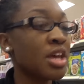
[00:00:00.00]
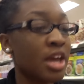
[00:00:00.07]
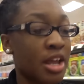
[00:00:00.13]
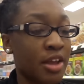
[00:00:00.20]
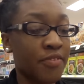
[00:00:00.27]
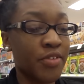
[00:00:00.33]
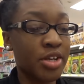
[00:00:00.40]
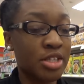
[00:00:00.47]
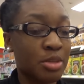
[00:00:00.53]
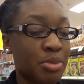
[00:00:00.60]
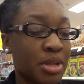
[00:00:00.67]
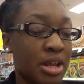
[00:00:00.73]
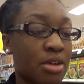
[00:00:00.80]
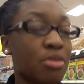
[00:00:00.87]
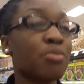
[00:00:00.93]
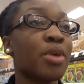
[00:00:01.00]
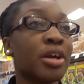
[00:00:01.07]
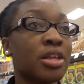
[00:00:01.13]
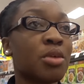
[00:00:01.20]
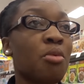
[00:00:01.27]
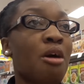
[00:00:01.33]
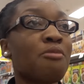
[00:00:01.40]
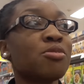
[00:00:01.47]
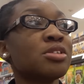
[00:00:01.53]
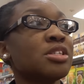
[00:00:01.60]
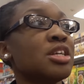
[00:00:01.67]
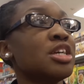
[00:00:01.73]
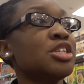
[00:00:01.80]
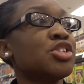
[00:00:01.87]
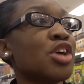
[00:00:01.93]
And at first he picked out the regular waffles
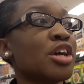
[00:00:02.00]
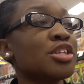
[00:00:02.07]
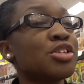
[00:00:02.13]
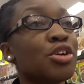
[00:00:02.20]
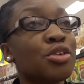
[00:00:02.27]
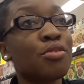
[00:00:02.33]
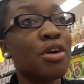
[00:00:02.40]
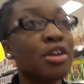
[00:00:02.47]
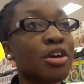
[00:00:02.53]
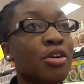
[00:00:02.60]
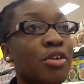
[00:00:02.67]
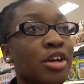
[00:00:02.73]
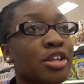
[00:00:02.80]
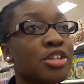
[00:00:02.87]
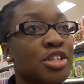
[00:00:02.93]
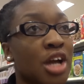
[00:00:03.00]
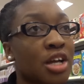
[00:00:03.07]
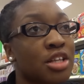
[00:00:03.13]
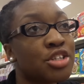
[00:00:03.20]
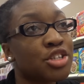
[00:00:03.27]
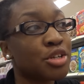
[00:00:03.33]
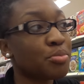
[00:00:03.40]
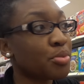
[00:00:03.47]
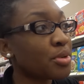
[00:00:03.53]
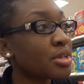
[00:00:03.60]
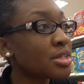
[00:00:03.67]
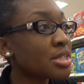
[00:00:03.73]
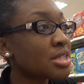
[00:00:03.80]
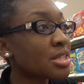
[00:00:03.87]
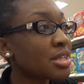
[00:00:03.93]
and then he tried to turn around and go get the chocolate chip
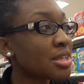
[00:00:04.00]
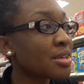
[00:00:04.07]
ones.